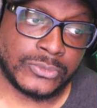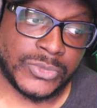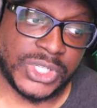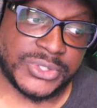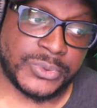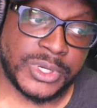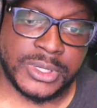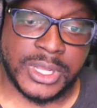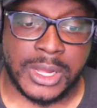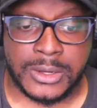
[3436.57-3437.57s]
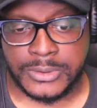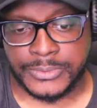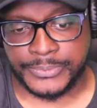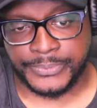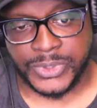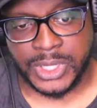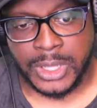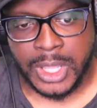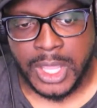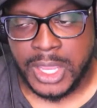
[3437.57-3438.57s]
It's real, y'all.
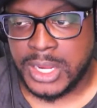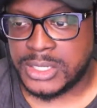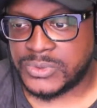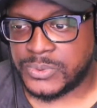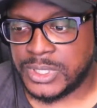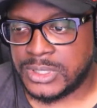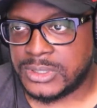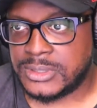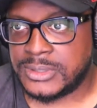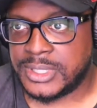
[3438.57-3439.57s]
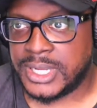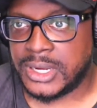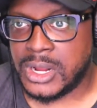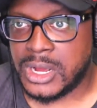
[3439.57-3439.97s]
And it's real in our